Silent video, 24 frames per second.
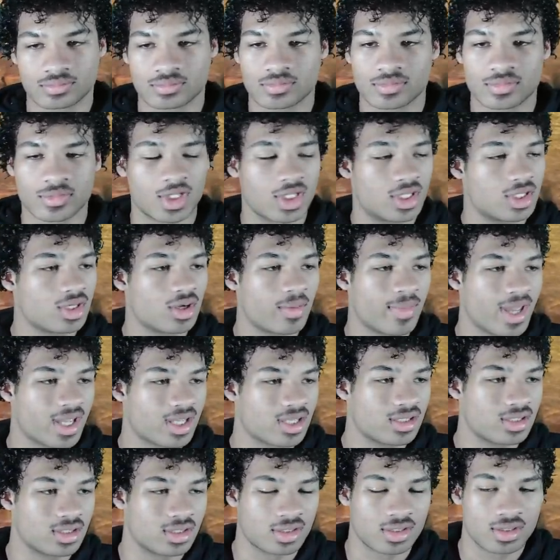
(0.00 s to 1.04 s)
Then you go back
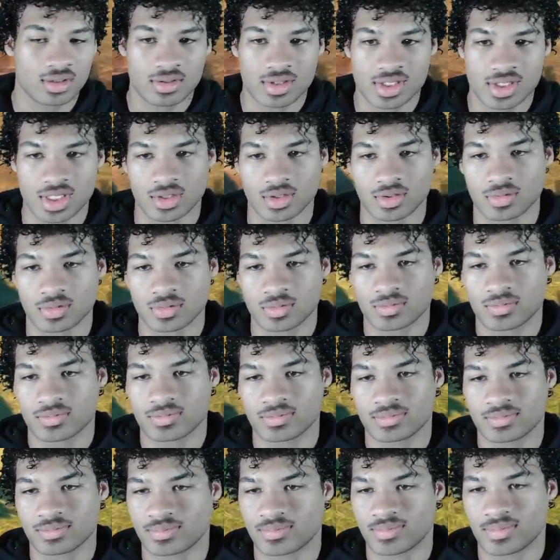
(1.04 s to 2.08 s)
in. So
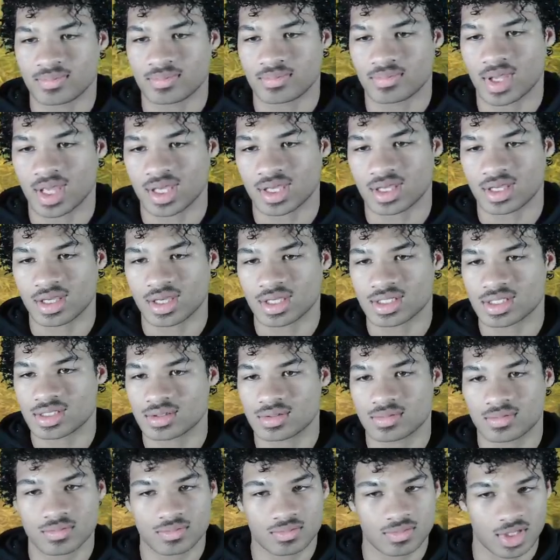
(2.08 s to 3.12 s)
back X,
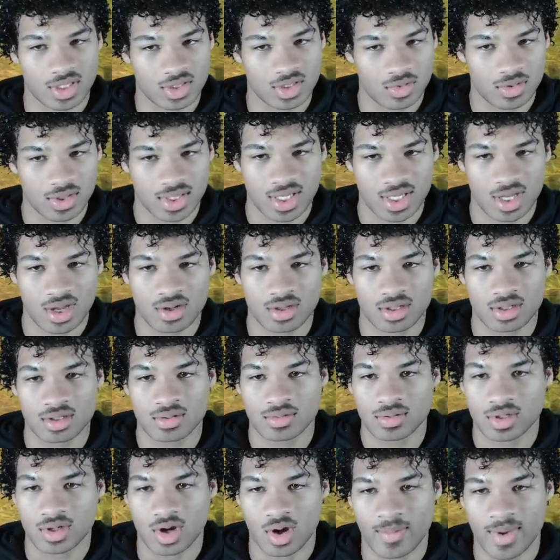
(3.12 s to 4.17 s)
they do a counter,
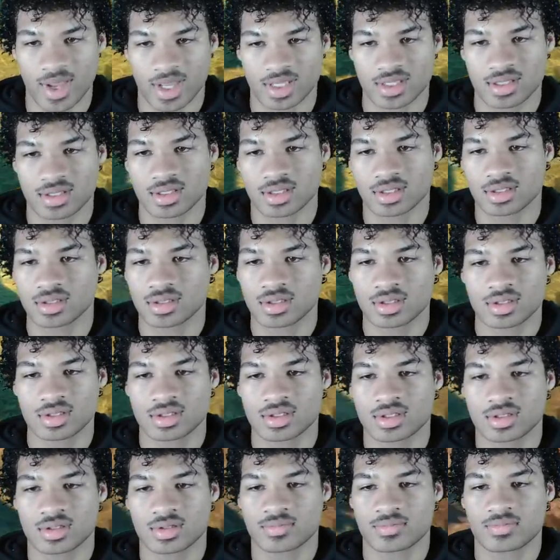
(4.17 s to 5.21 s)
go back in,
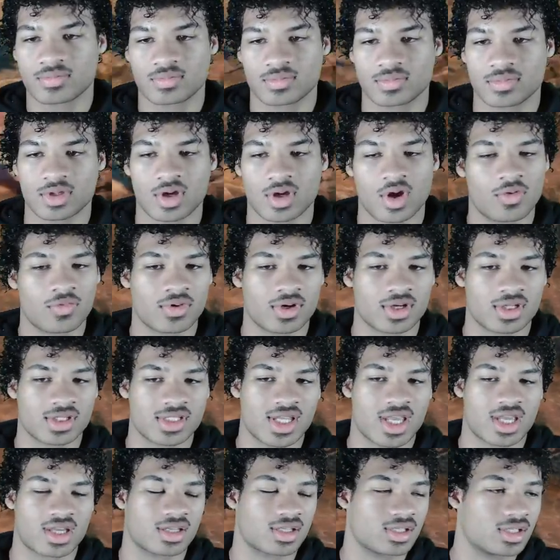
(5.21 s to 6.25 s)
go for the
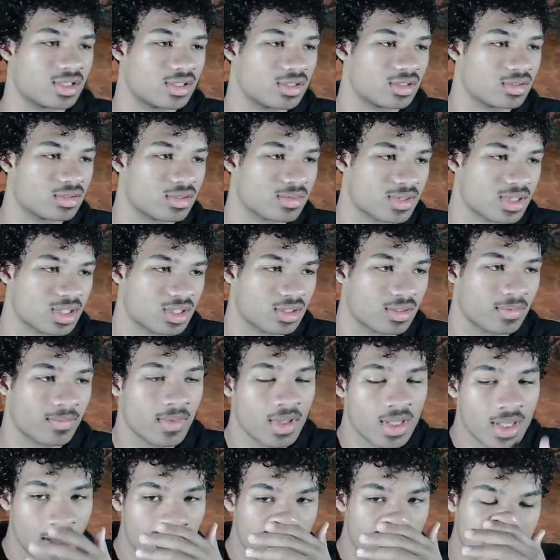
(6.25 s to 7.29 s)
attack again. You know what I'm
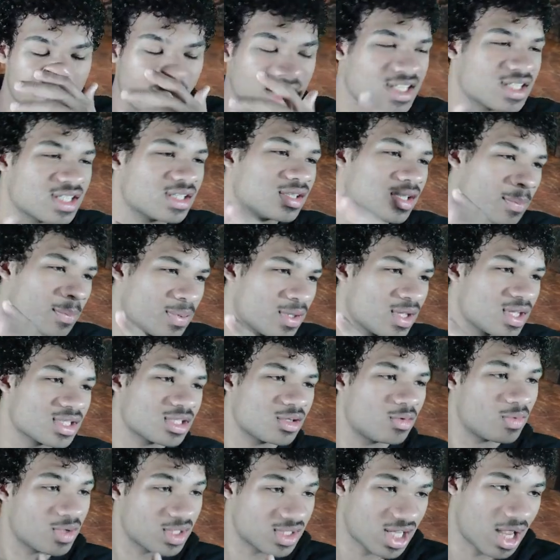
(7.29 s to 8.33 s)
saying? It depends
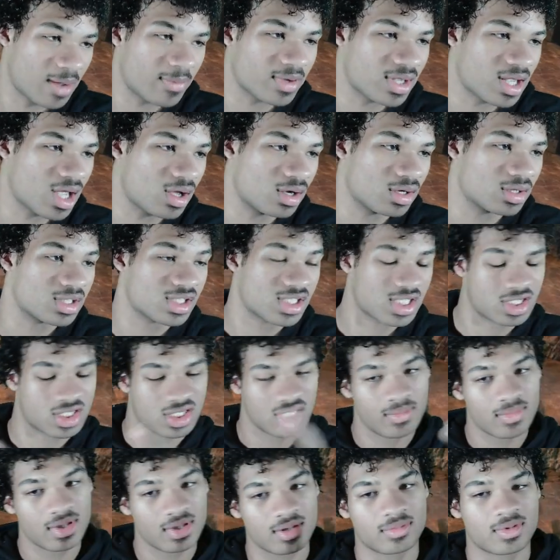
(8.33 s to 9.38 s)
on what type of counter it is, because
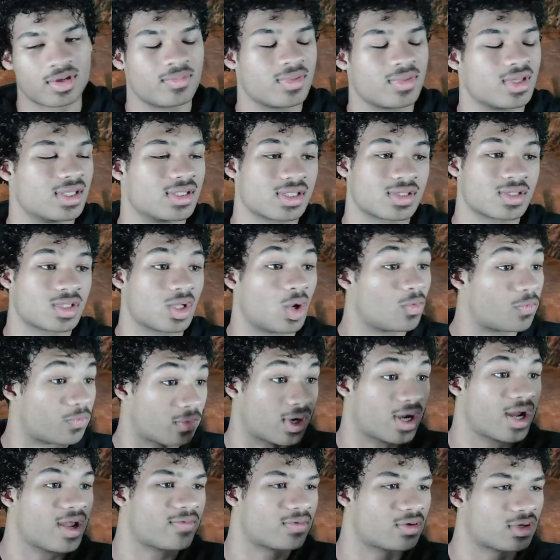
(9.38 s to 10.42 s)
some of them could be so
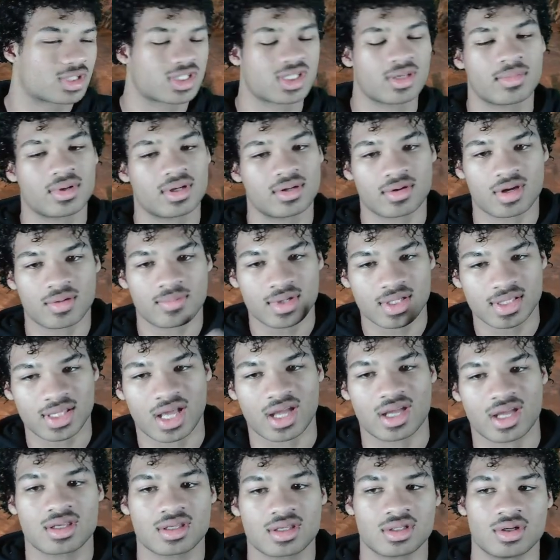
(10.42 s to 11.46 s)
forever, some of them could be
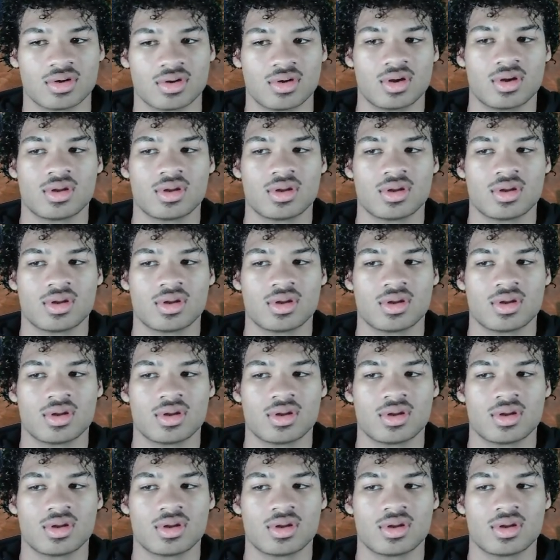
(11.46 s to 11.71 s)
like, you know,